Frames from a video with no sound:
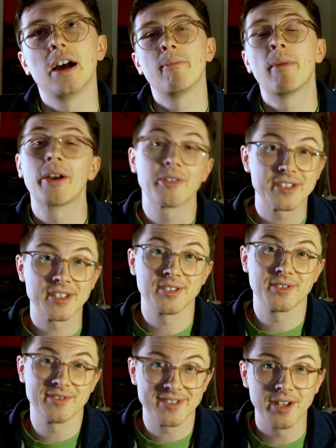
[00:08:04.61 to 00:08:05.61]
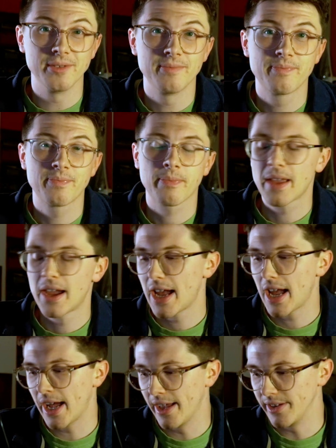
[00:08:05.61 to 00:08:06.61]
My honest answer is no.
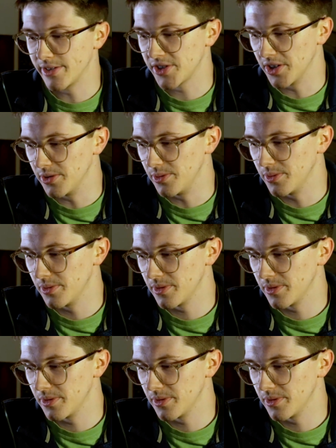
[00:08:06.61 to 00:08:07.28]
And so,